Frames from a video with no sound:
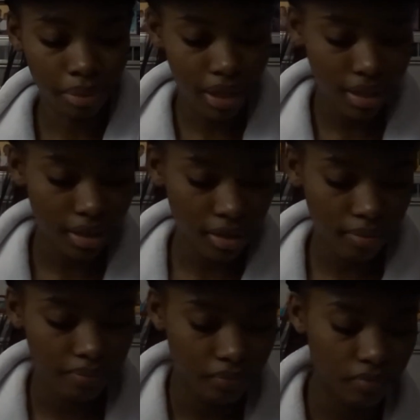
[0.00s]
blanket
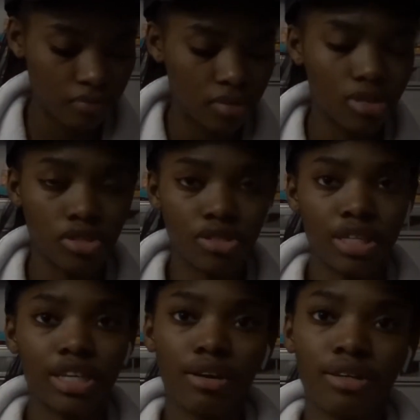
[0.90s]
to
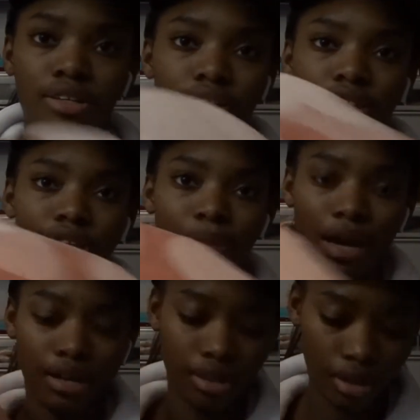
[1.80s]
stretch out in the back of the